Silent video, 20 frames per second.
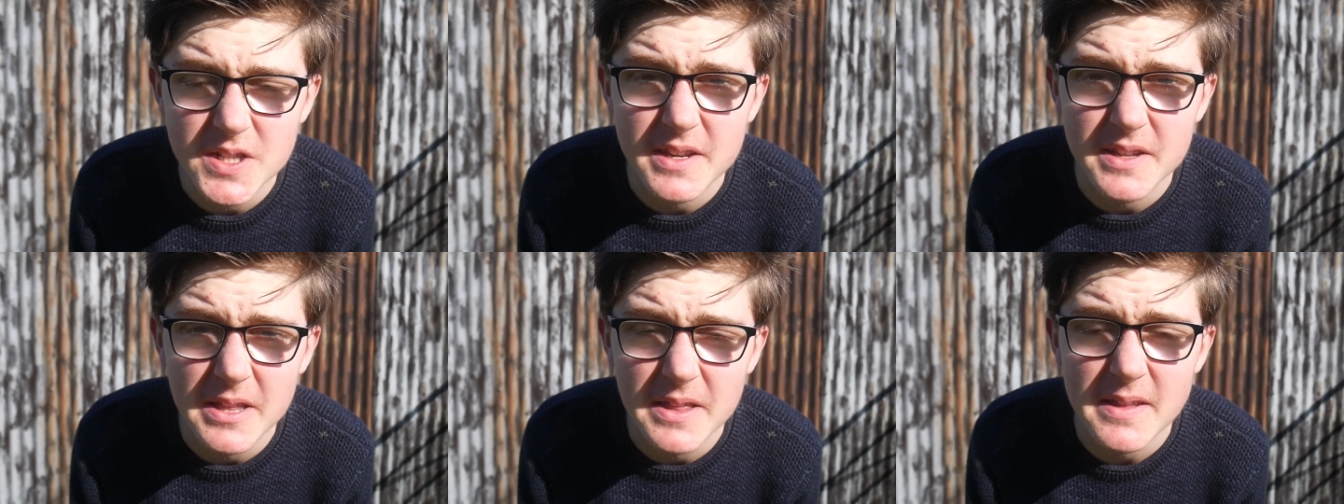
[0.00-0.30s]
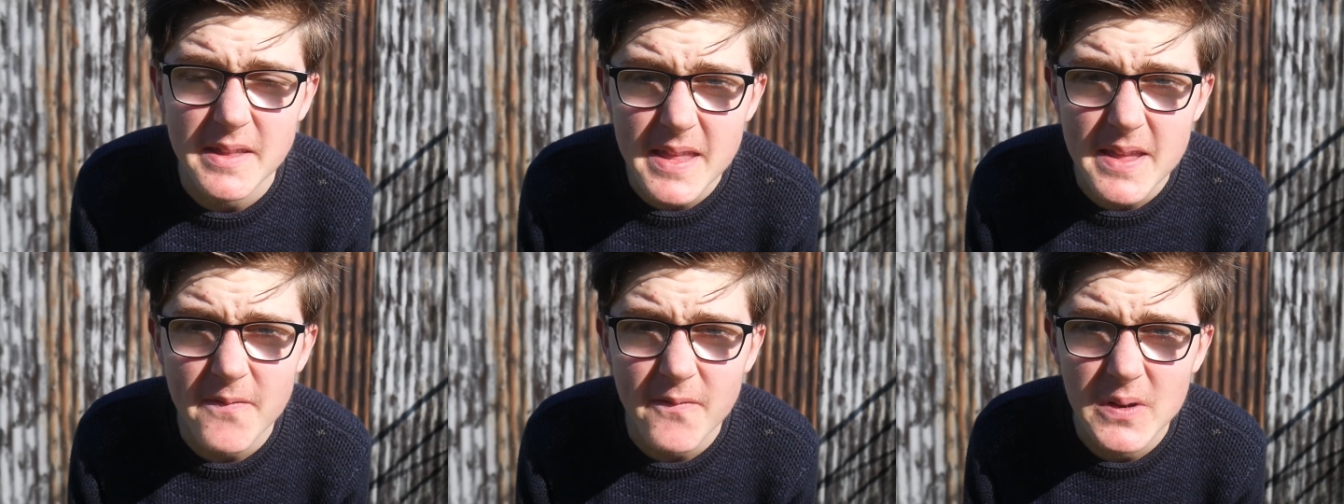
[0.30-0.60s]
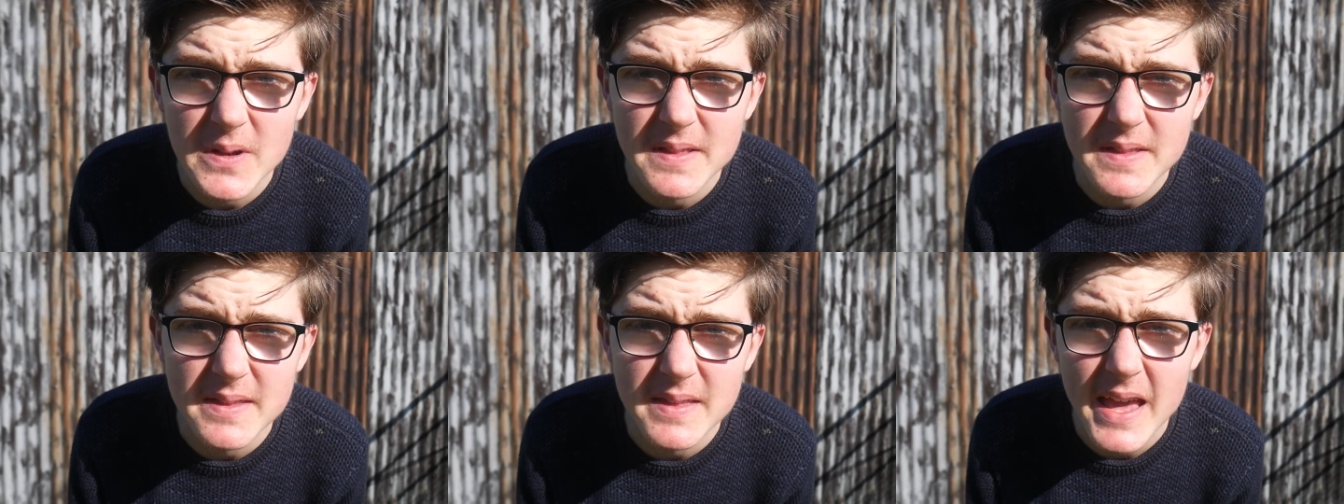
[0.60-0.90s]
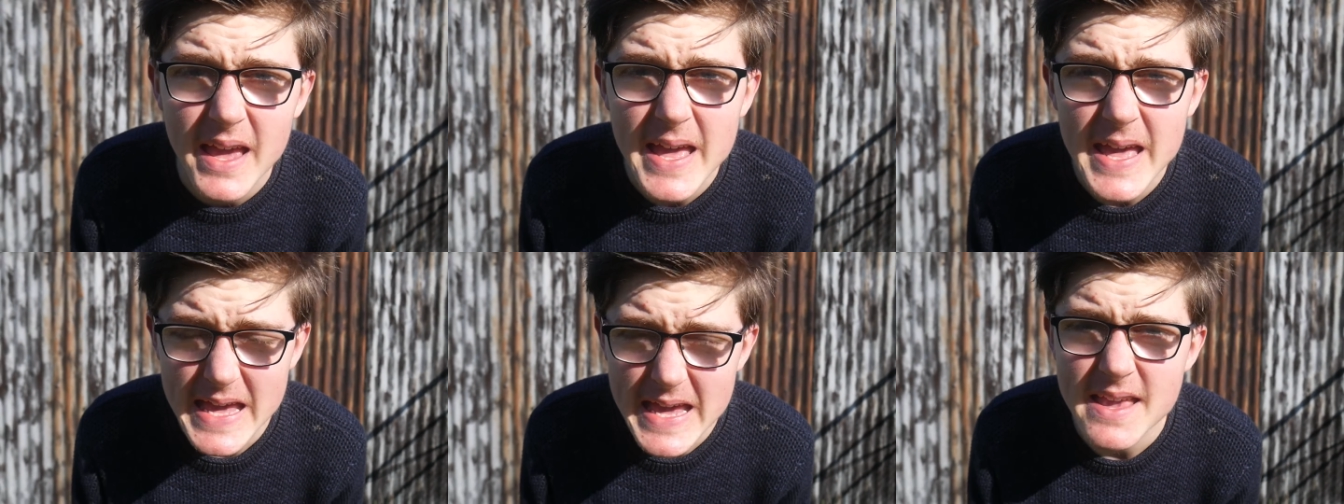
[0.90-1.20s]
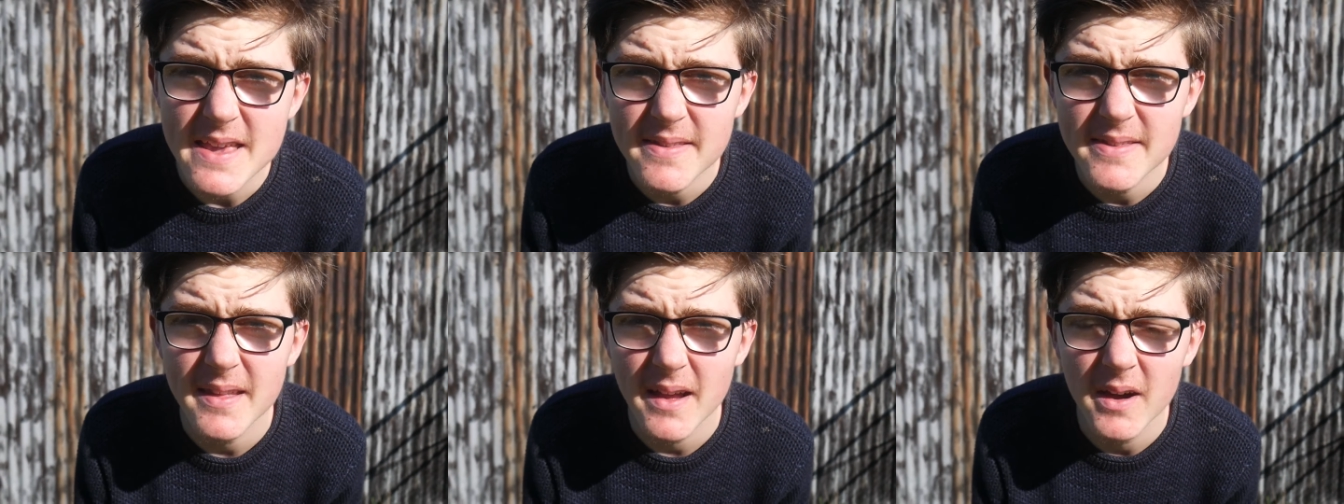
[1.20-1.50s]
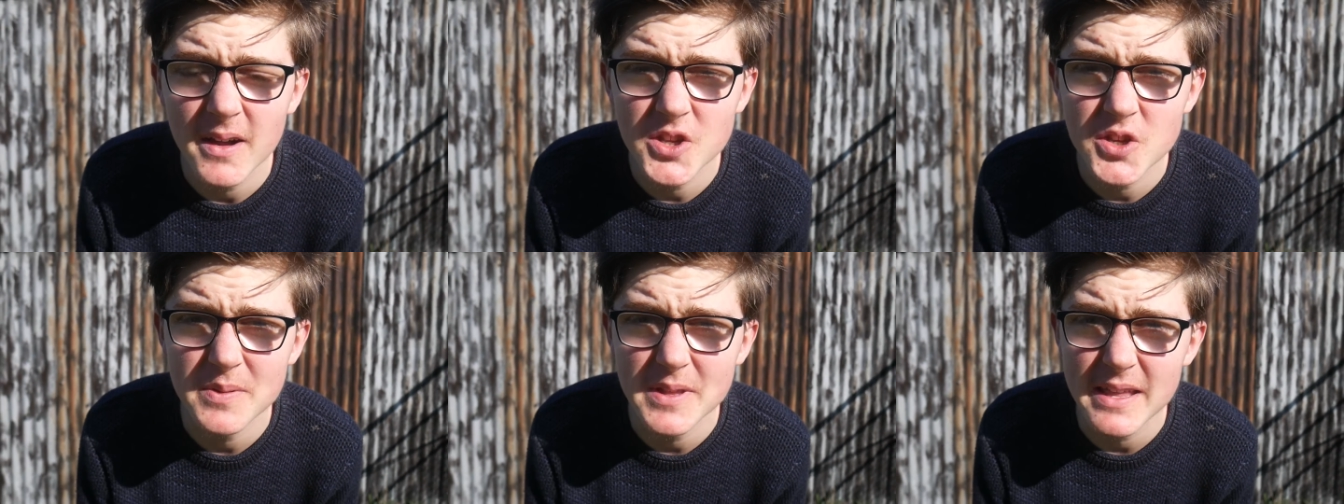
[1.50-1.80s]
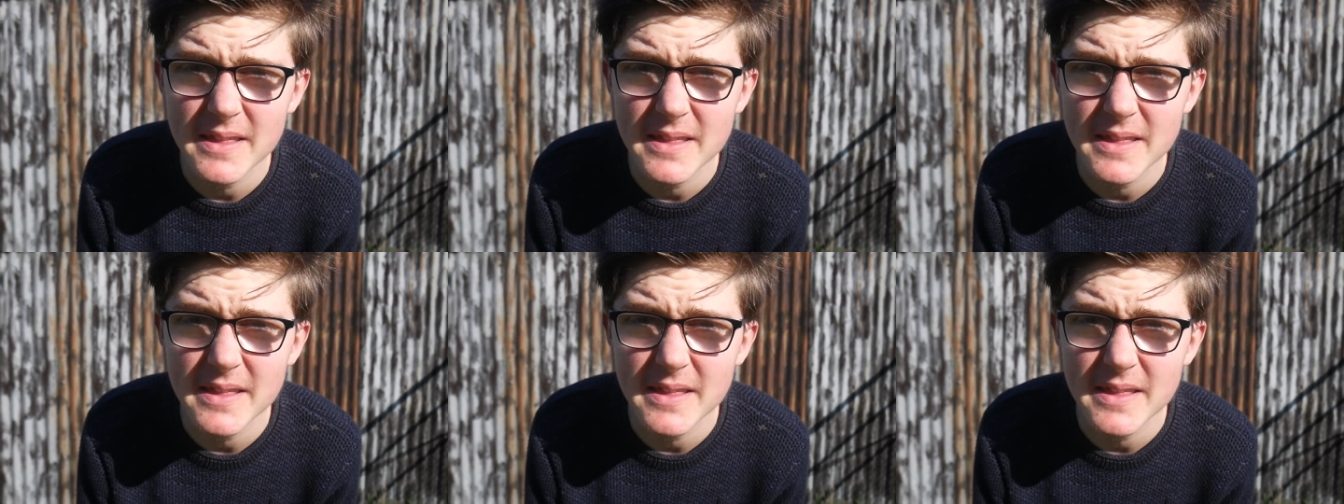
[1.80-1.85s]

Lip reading: you know, the difference is 100%